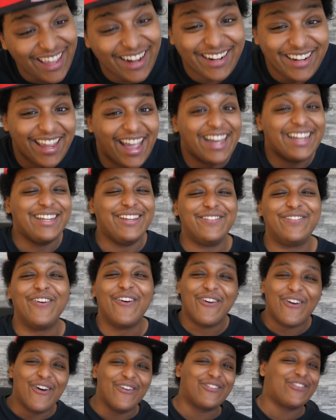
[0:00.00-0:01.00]
got a
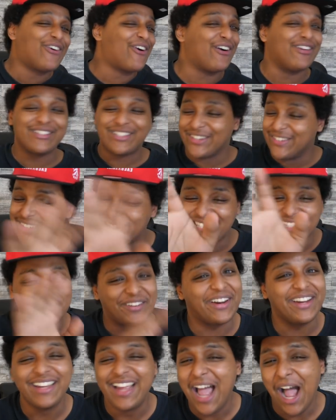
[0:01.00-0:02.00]
94 overall, so it's
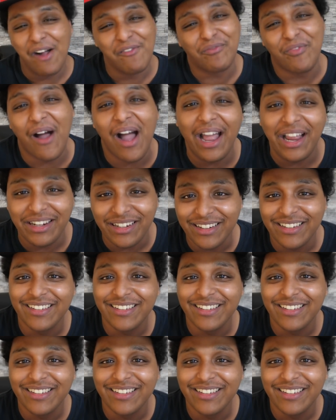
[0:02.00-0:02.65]
straight. I'm fine.